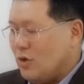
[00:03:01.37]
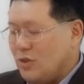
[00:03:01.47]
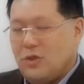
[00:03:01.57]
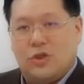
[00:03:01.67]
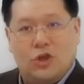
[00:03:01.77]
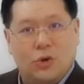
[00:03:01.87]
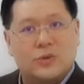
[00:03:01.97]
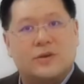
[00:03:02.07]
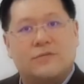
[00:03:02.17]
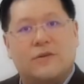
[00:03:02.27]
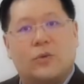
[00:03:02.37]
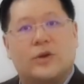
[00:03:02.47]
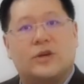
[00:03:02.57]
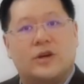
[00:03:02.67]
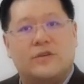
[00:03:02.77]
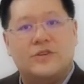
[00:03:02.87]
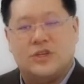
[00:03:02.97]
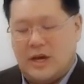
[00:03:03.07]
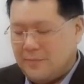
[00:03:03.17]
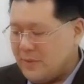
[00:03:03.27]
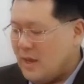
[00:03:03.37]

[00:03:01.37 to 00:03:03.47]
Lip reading: on those following curvature.